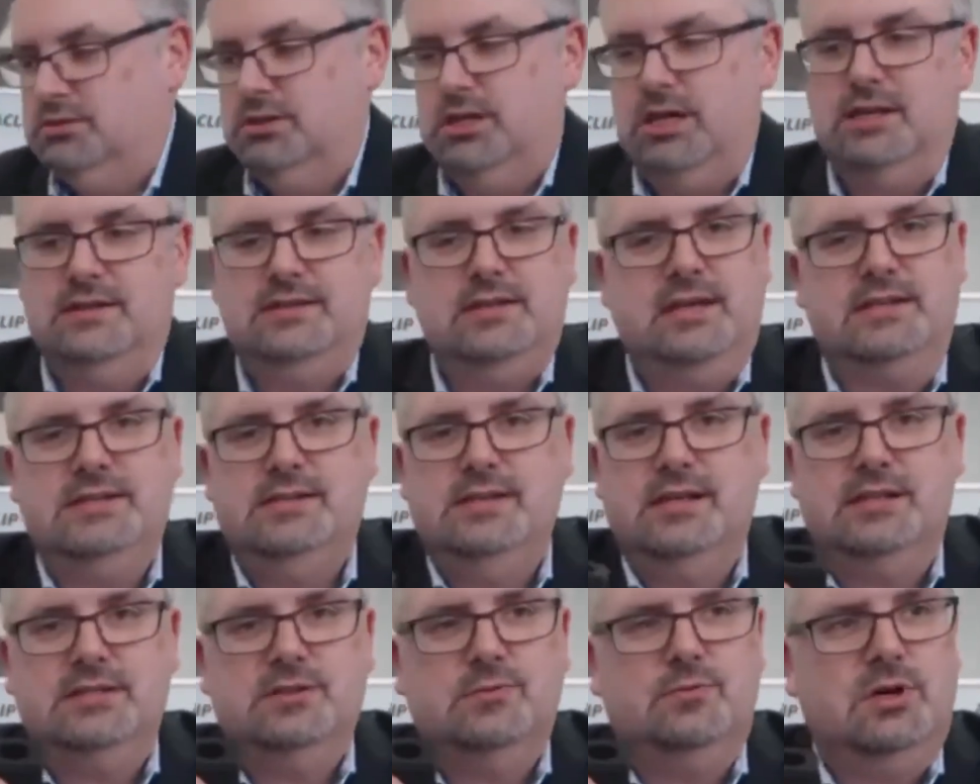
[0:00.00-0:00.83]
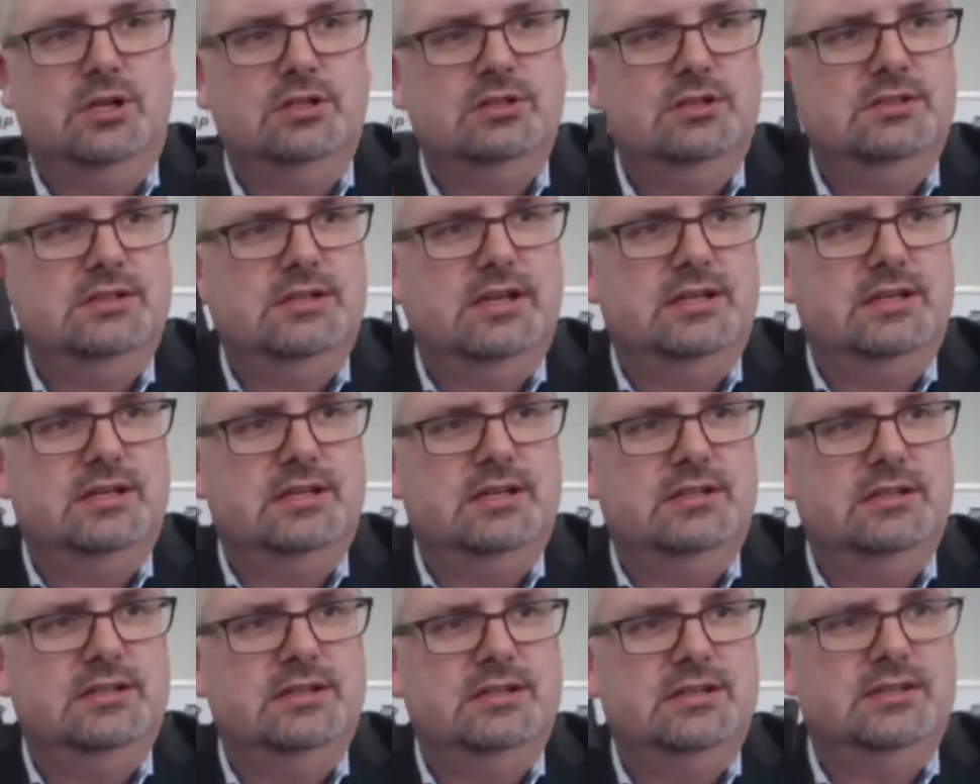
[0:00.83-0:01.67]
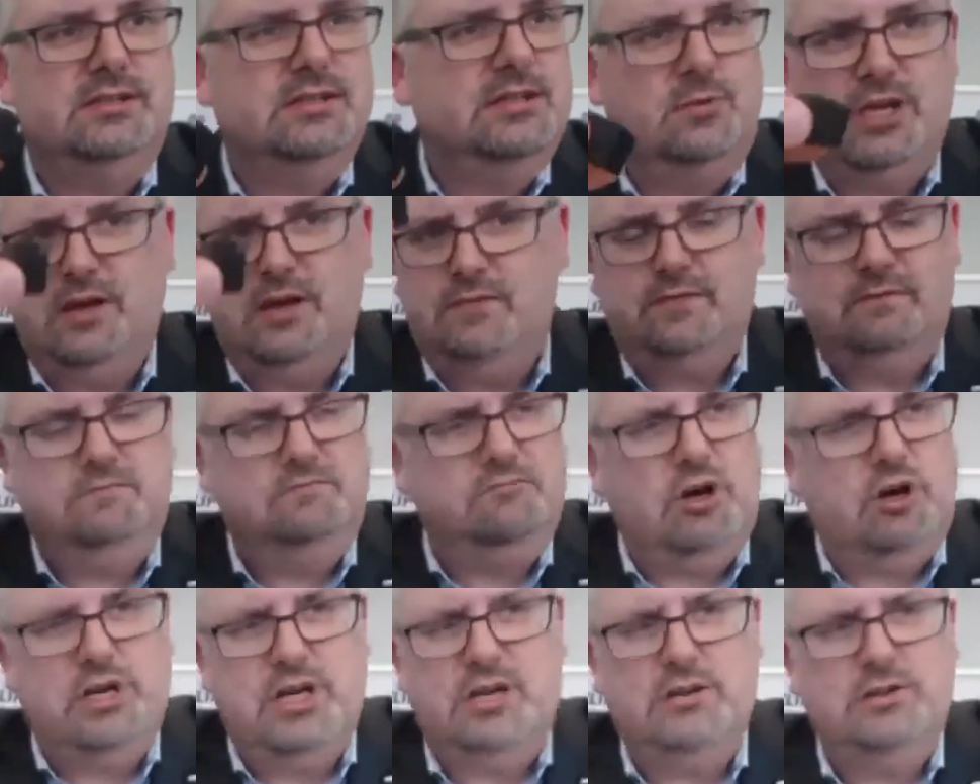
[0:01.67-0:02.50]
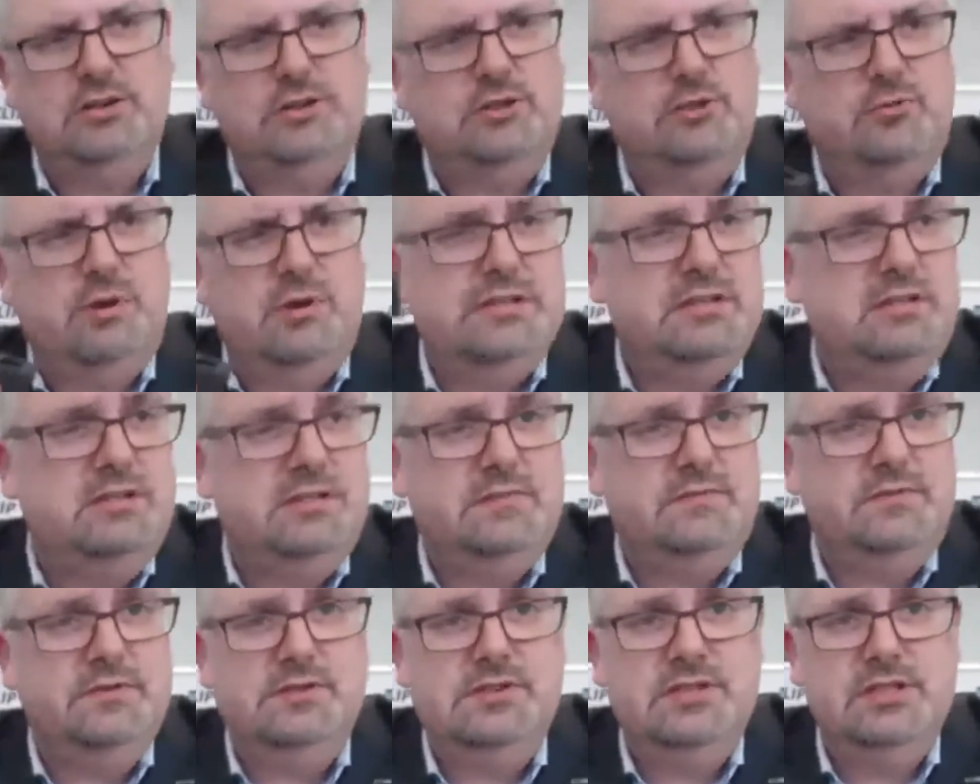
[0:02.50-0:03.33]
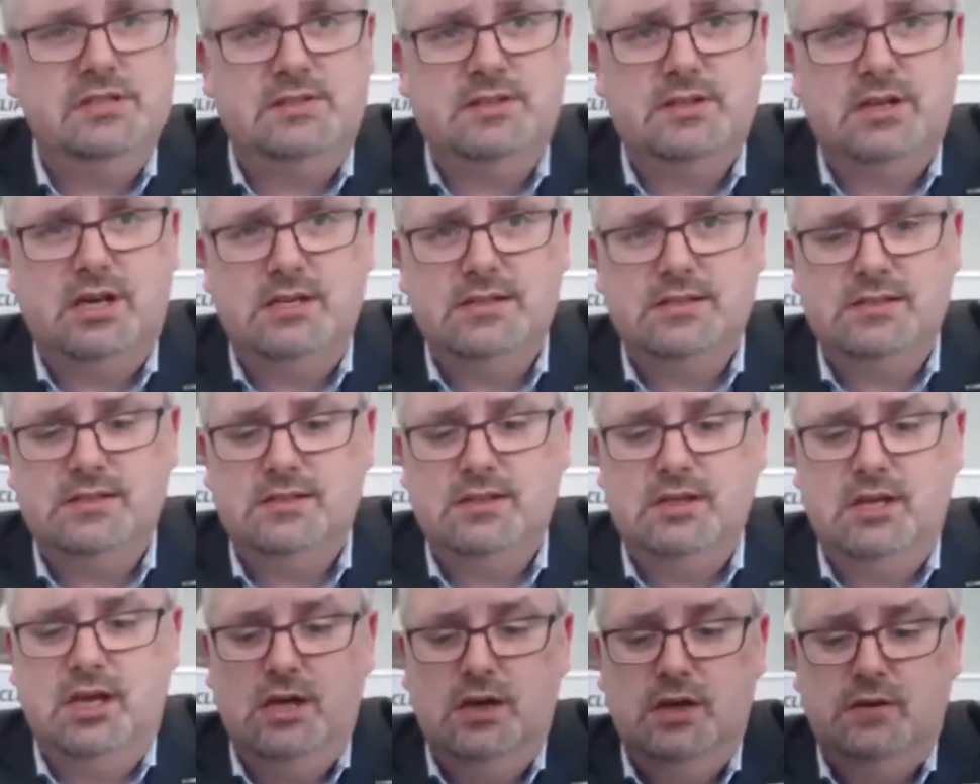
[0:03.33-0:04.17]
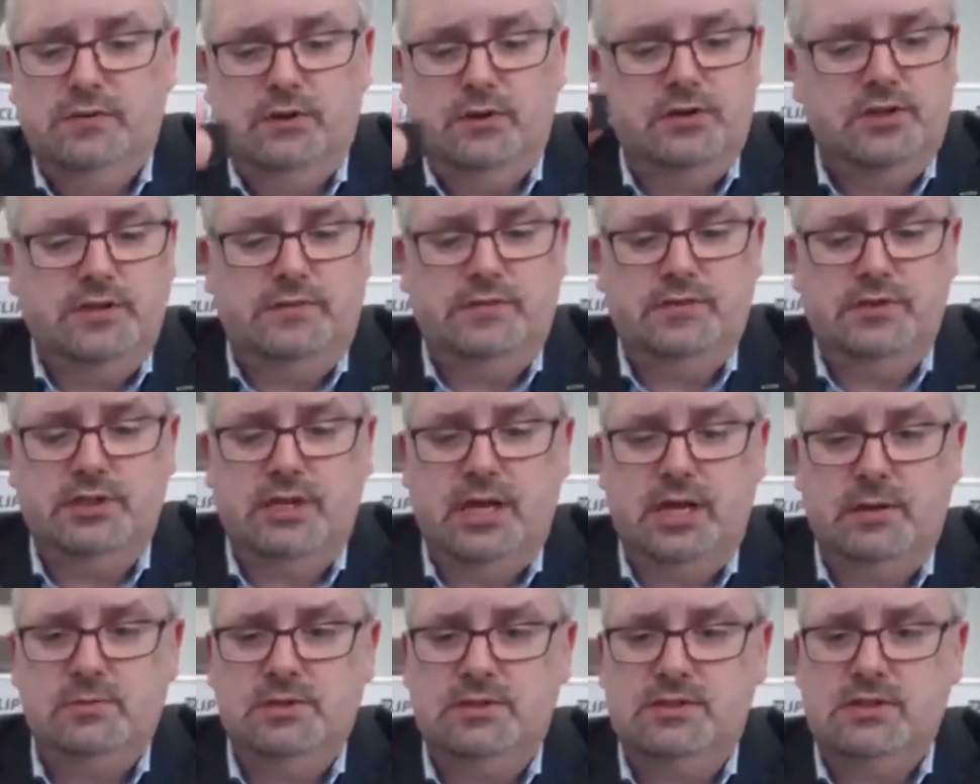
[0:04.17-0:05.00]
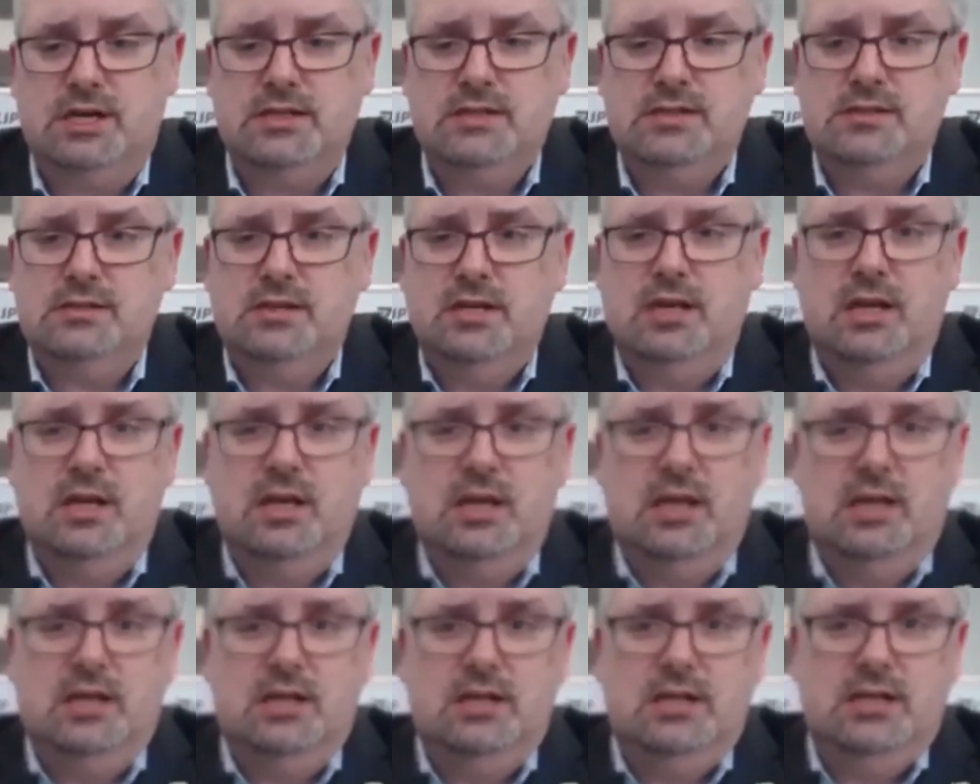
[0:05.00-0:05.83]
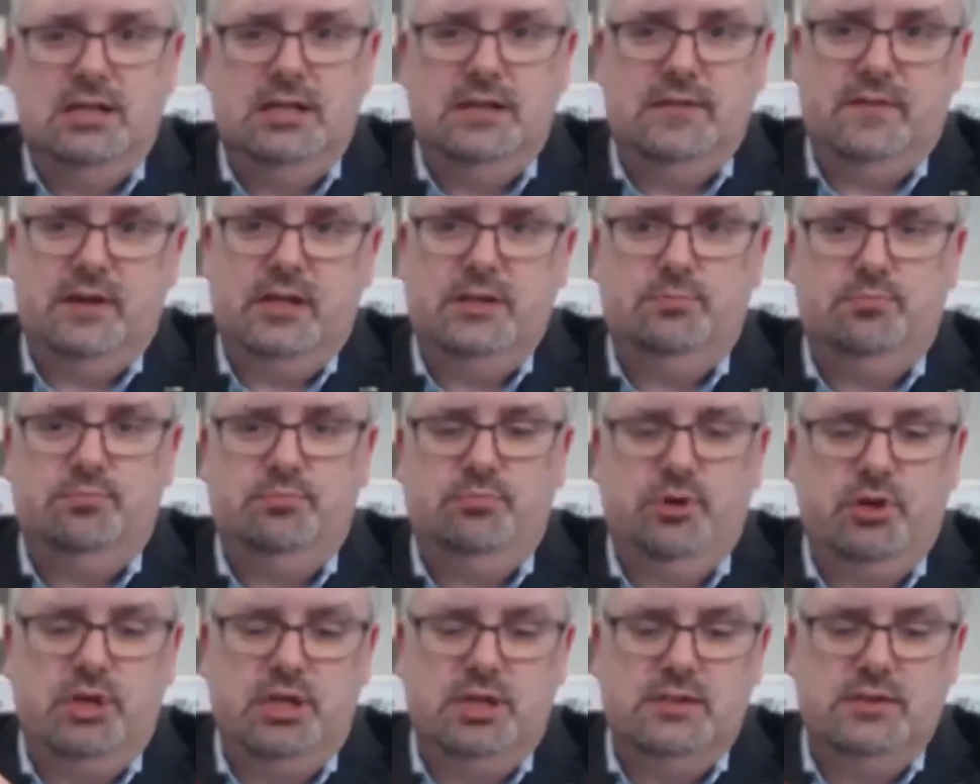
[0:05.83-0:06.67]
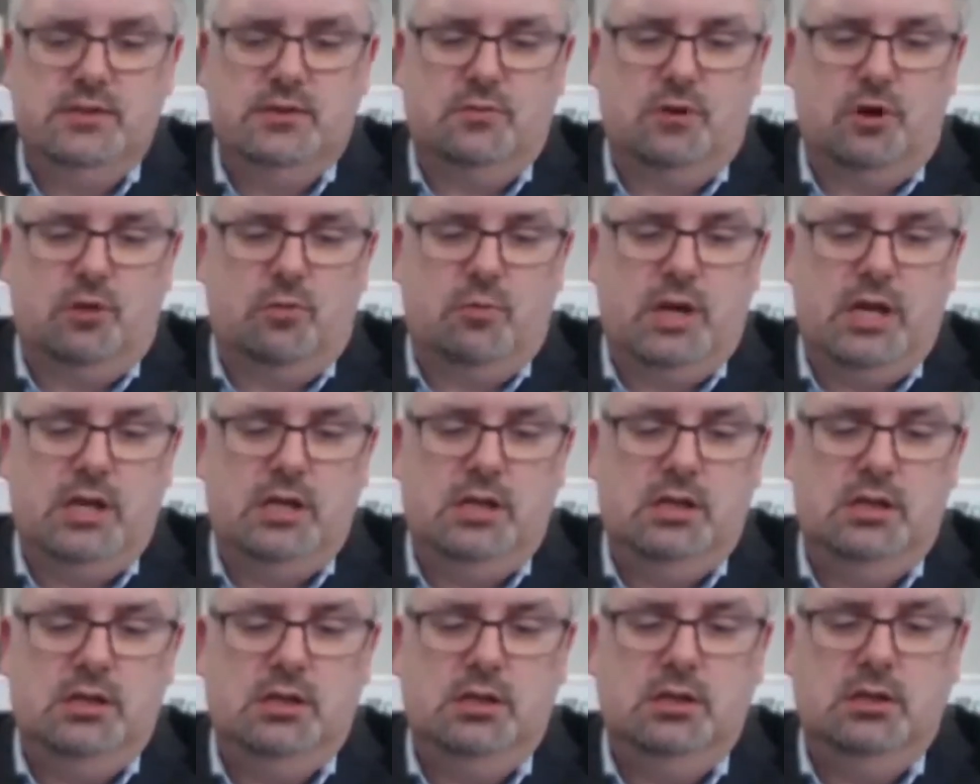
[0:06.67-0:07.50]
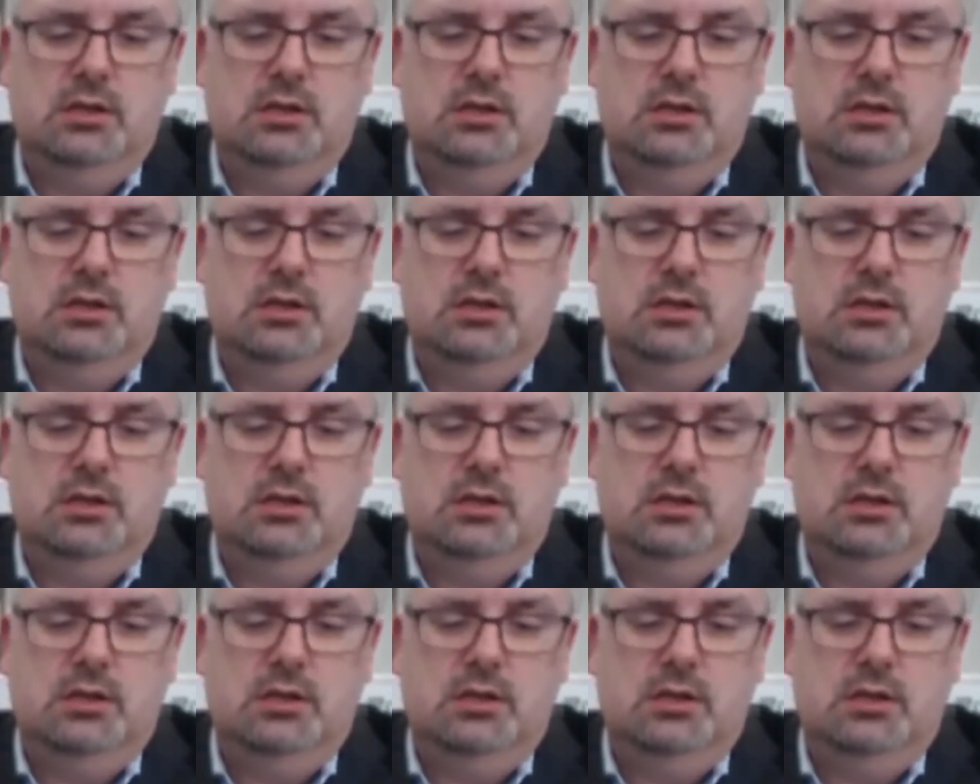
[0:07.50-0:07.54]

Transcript: I take the other one, take another seal. We have 120 different seal sizes for different cable sizes. If I put it in the wrong way,